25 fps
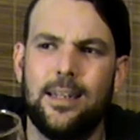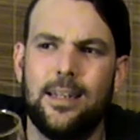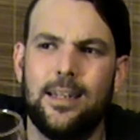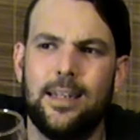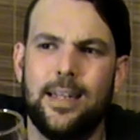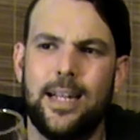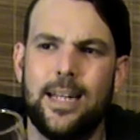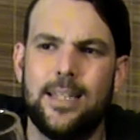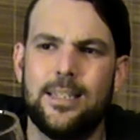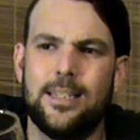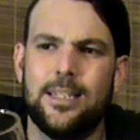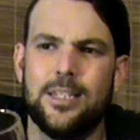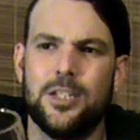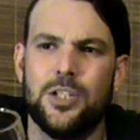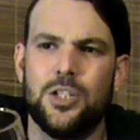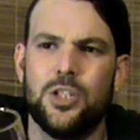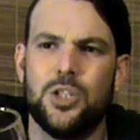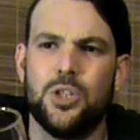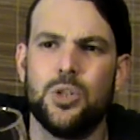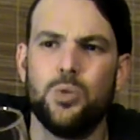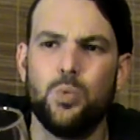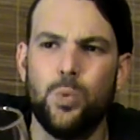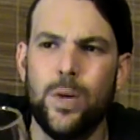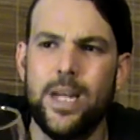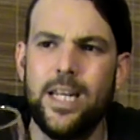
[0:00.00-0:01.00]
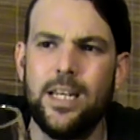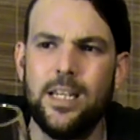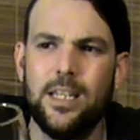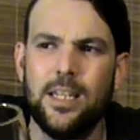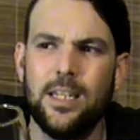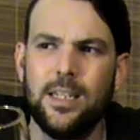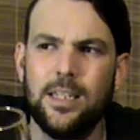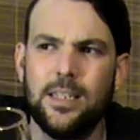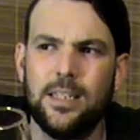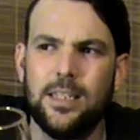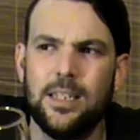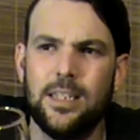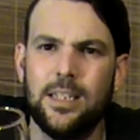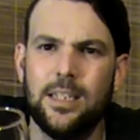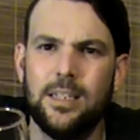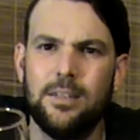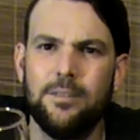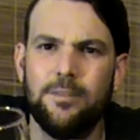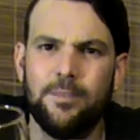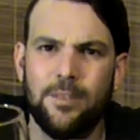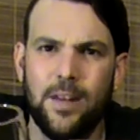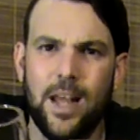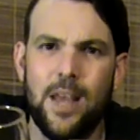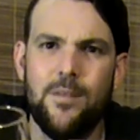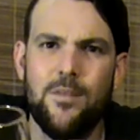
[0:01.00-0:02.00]
it's a sweet
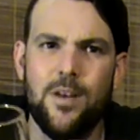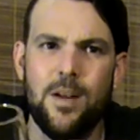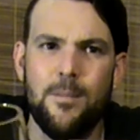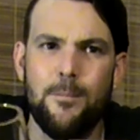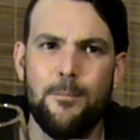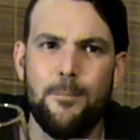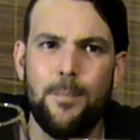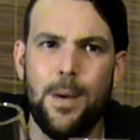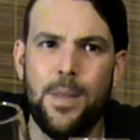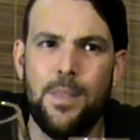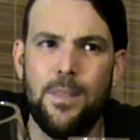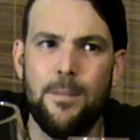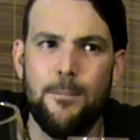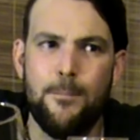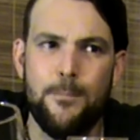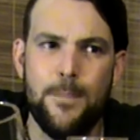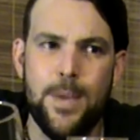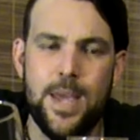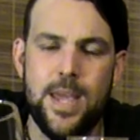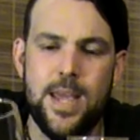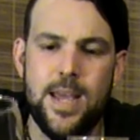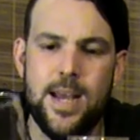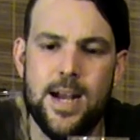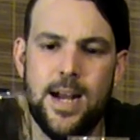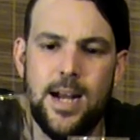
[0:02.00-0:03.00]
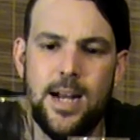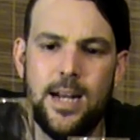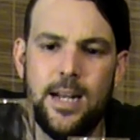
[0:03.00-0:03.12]
flavour, but the beer